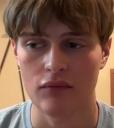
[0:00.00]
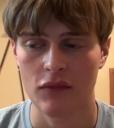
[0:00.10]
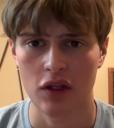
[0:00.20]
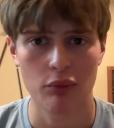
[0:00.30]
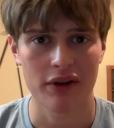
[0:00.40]

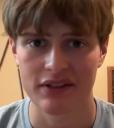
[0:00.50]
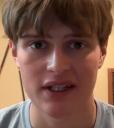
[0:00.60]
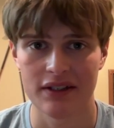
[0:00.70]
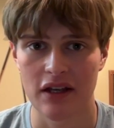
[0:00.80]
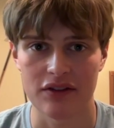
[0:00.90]
the
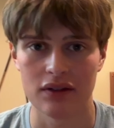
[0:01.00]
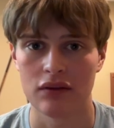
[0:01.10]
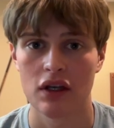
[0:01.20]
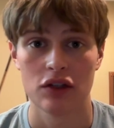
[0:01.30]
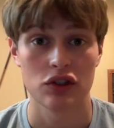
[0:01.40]
president doesn't
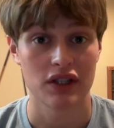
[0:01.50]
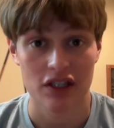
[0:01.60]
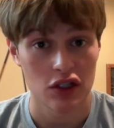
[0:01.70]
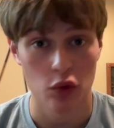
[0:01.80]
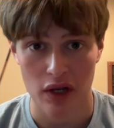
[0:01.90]
just get
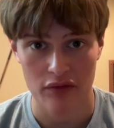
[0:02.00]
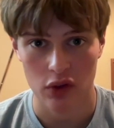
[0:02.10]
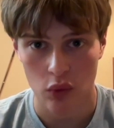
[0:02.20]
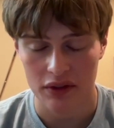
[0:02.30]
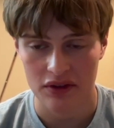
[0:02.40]
to do whatever he
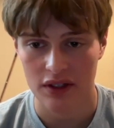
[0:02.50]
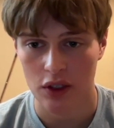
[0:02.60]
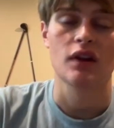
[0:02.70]
wants to do.